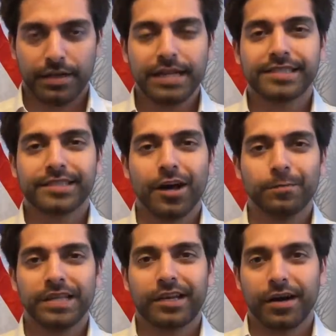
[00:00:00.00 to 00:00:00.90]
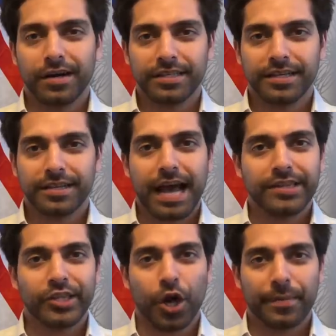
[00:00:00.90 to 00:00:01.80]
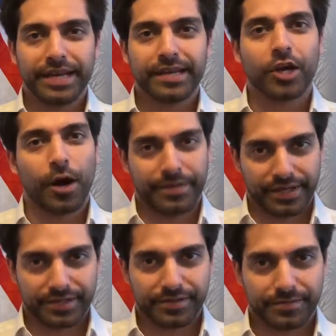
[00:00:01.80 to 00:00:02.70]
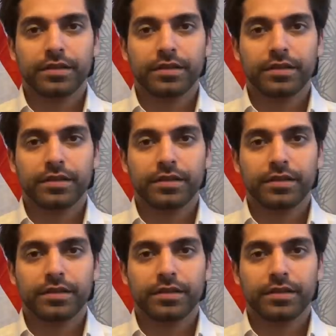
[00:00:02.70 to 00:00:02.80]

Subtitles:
Let's start with The Guardian and Dominic Cummings.